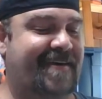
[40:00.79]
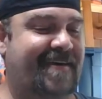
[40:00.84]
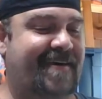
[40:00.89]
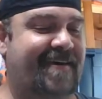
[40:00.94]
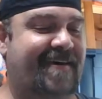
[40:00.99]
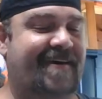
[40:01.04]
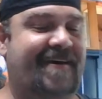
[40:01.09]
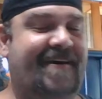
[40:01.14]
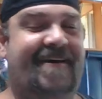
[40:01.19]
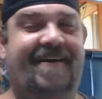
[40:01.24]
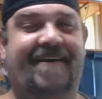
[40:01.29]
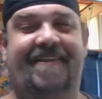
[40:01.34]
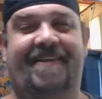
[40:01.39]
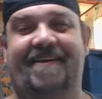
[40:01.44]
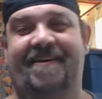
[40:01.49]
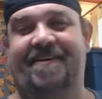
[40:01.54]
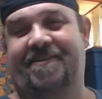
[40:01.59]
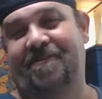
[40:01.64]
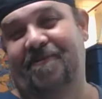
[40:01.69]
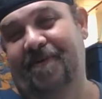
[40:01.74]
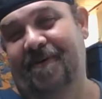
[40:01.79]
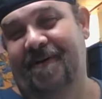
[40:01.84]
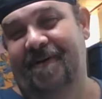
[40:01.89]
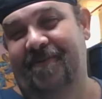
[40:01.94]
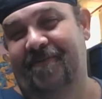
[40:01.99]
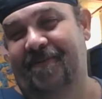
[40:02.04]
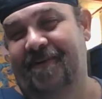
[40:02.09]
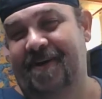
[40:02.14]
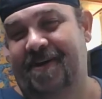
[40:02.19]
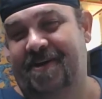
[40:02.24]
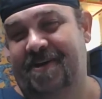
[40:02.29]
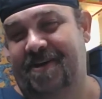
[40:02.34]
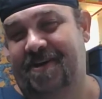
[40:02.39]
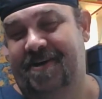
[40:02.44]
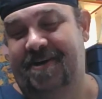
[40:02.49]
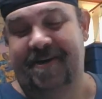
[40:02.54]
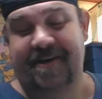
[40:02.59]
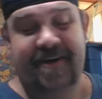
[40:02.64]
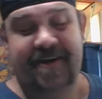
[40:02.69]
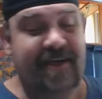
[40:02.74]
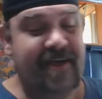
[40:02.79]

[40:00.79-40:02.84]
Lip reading: and this one, which